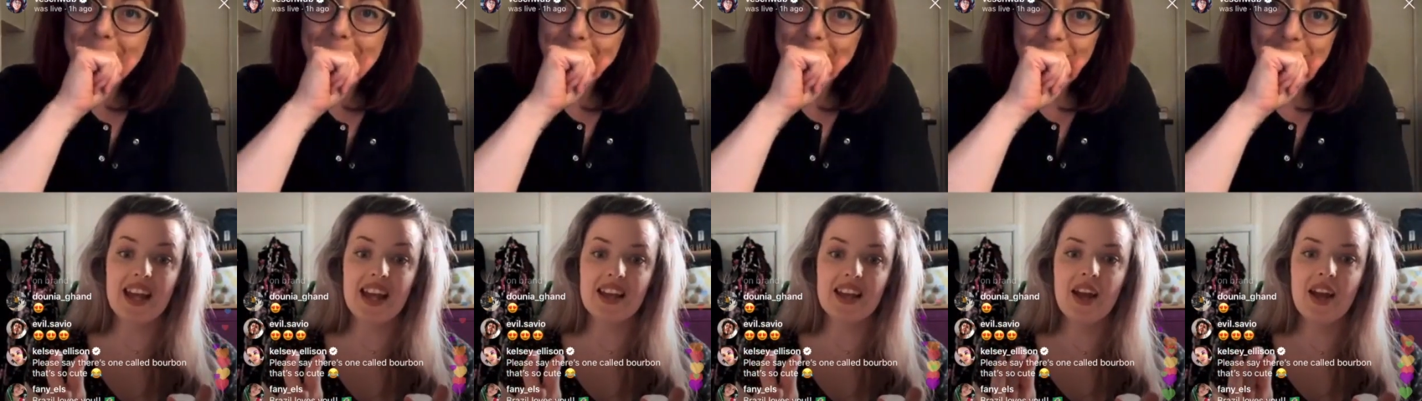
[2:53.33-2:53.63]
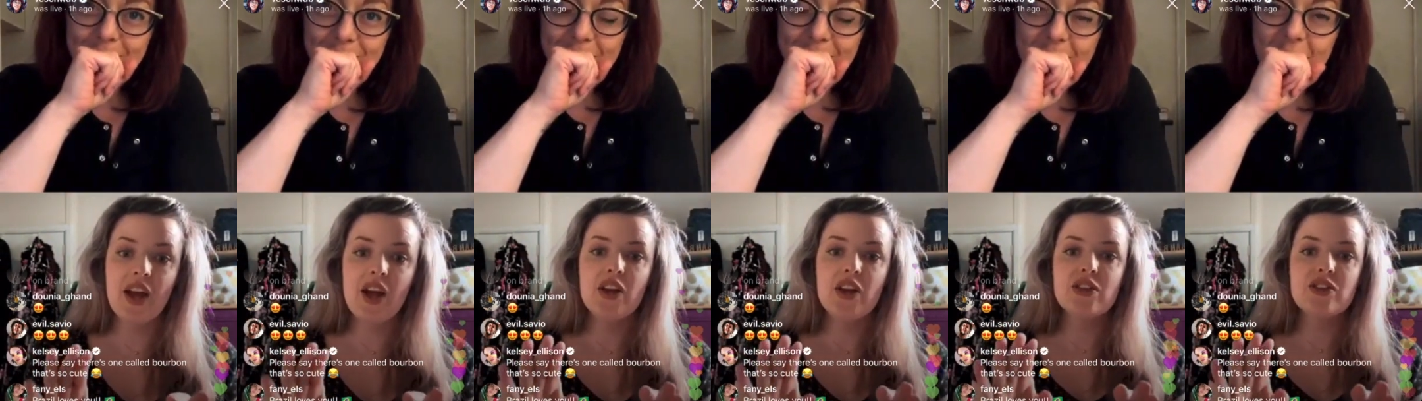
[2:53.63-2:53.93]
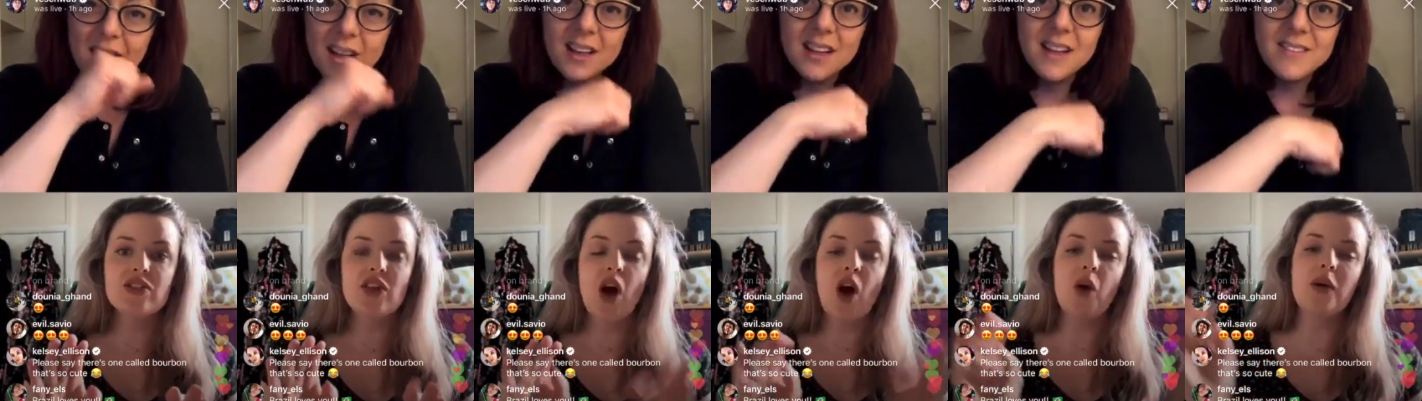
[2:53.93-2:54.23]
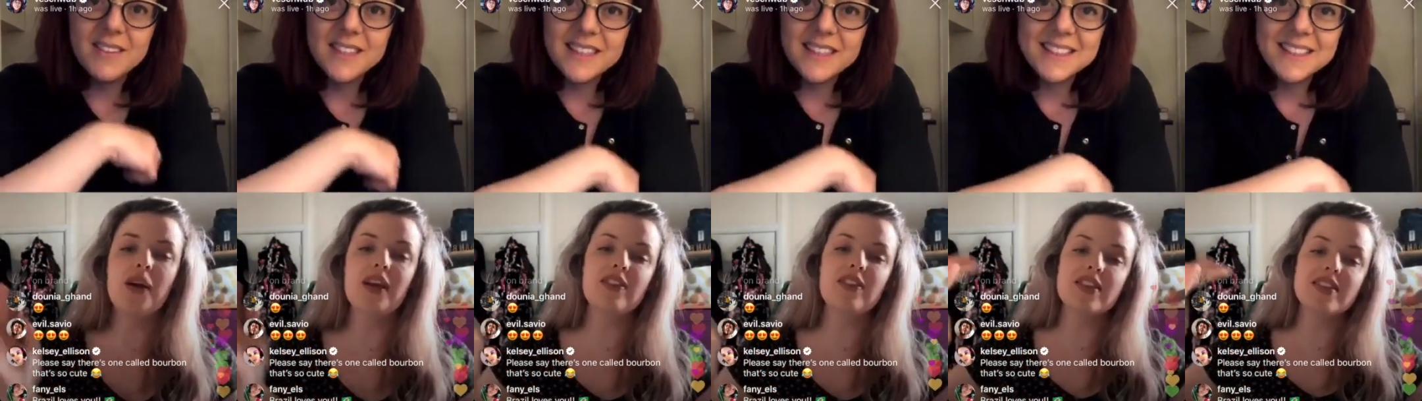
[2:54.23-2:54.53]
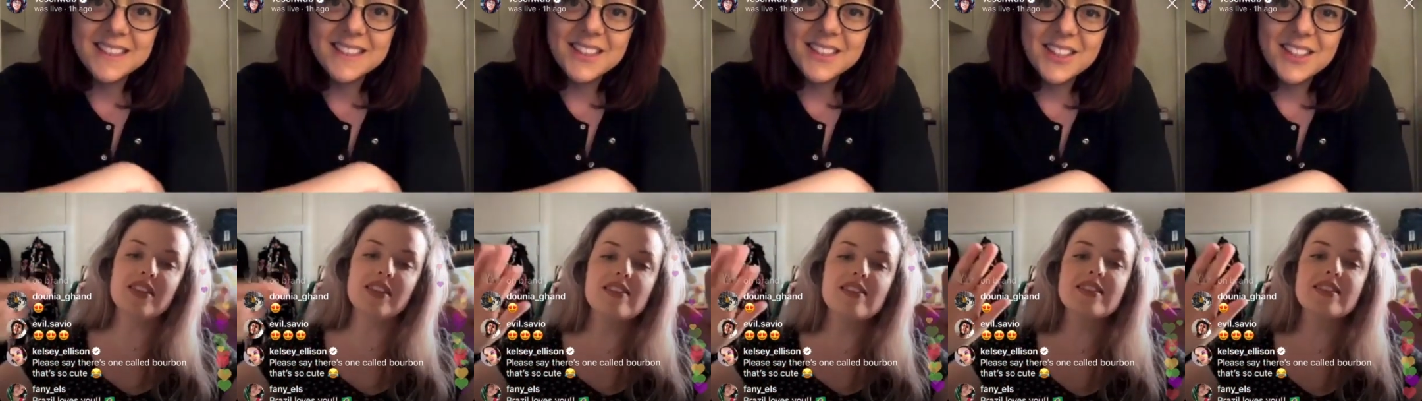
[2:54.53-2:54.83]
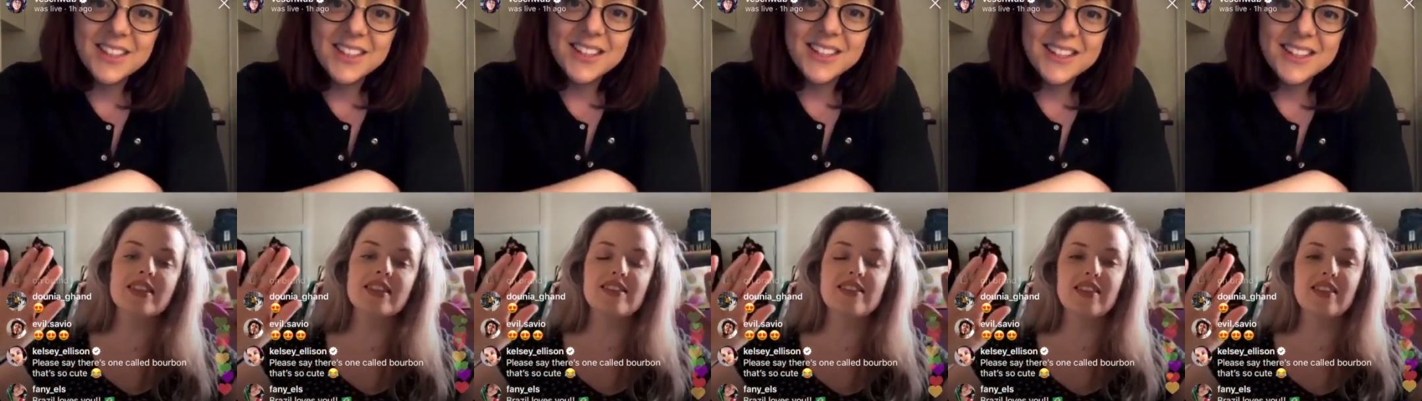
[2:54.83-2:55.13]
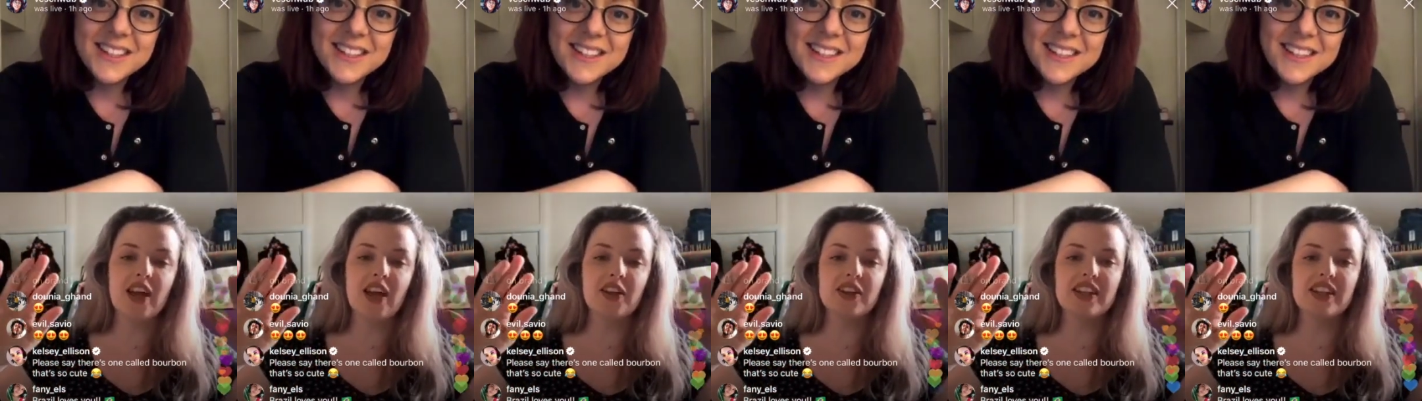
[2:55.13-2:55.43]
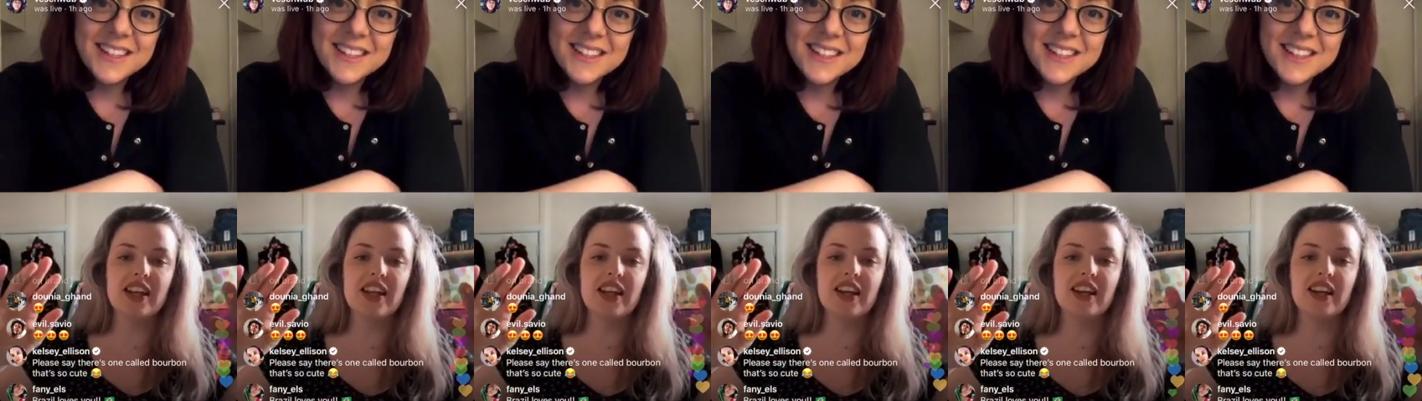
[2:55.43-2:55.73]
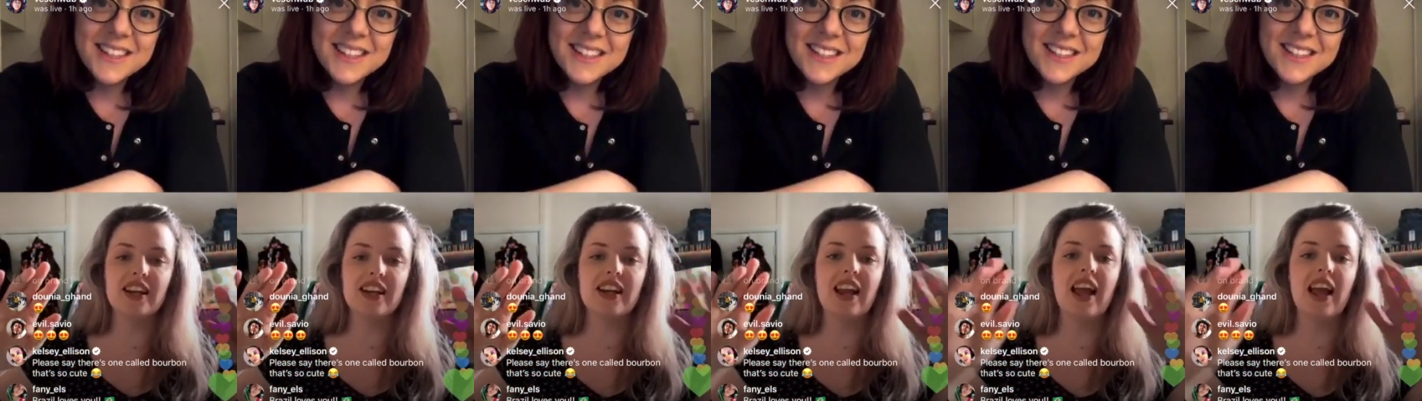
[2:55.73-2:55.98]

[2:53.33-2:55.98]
Speaker 1: So oh. in the distance, I could hear like